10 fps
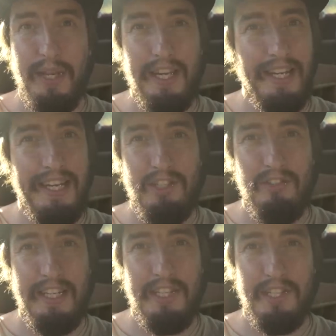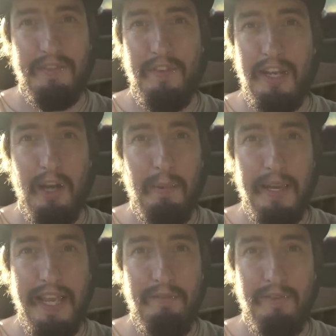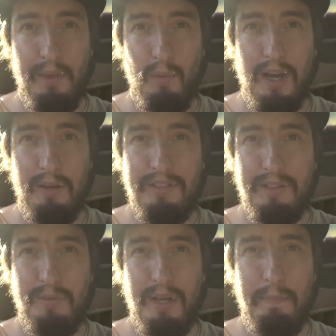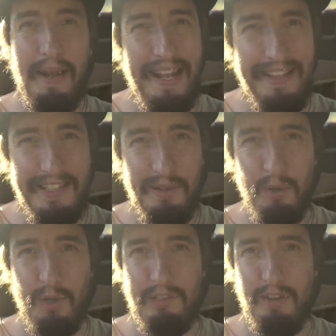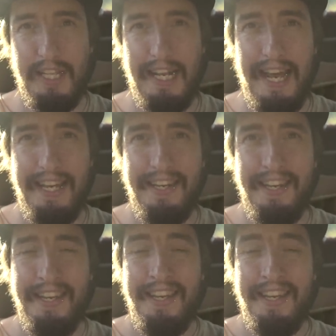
we can literally just fill it up again from the wells because we've got plenty of water on the land,